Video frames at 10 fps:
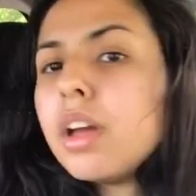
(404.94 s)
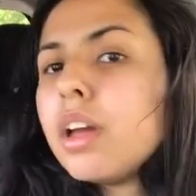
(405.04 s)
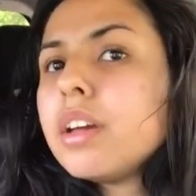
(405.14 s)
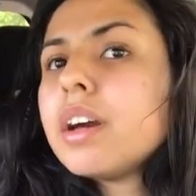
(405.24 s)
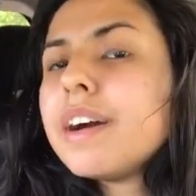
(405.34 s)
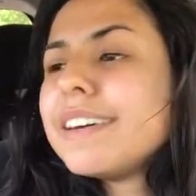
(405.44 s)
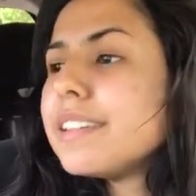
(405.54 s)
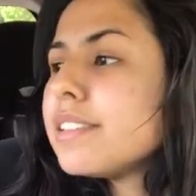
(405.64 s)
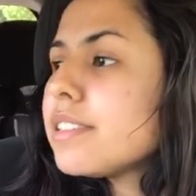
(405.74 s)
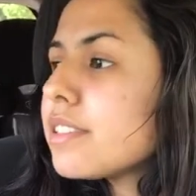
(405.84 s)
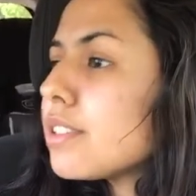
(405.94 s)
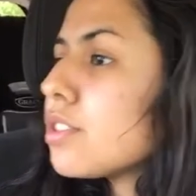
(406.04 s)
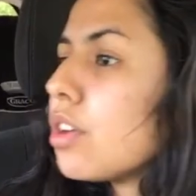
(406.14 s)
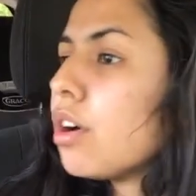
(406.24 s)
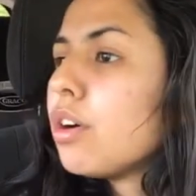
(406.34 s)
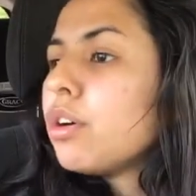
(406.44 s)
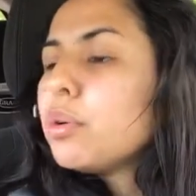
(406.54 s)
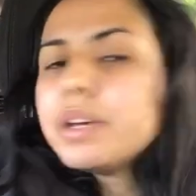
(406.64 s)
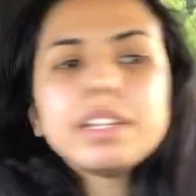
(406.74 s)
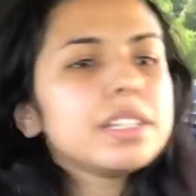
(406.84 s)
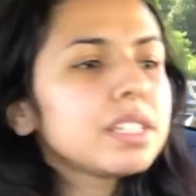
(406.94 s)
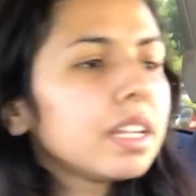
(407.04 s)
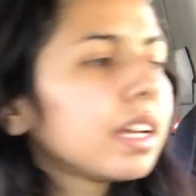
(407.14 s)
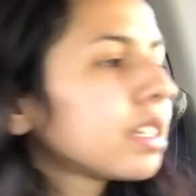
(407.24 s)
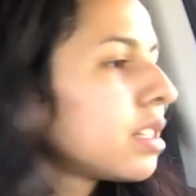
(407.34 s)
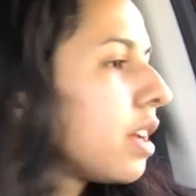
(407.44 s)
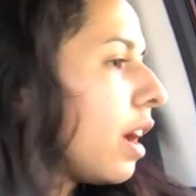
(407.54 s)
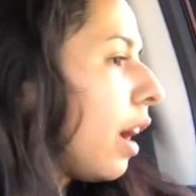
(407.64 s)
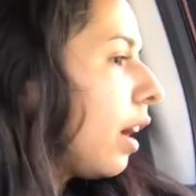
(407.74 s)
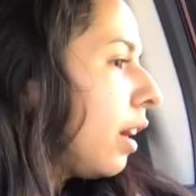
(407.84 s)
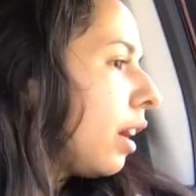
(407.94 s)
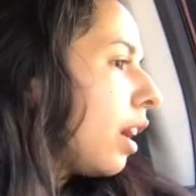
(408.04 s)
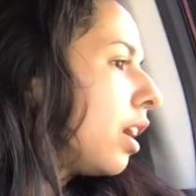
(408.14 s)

Hey guys, so it is the next day.